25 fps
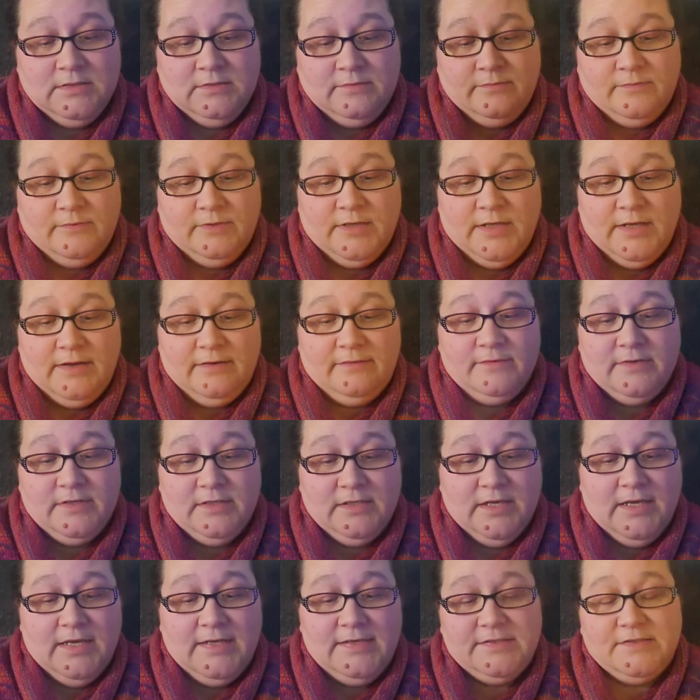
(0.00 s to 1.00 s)
When I
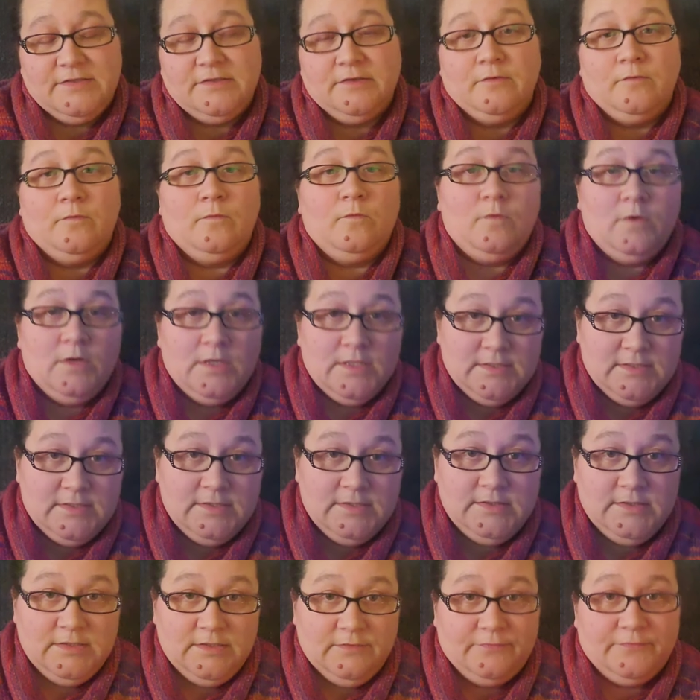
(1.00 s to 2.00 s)
realized there was
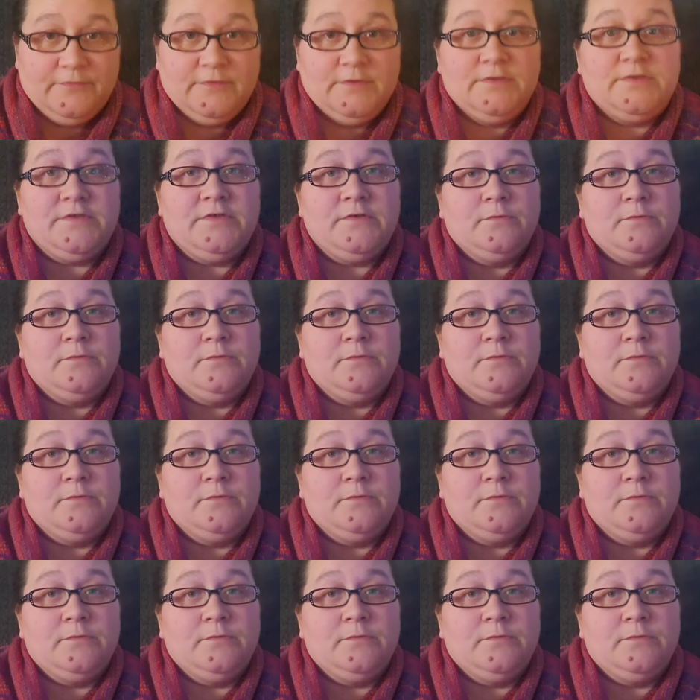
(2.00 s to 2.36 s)
a difference,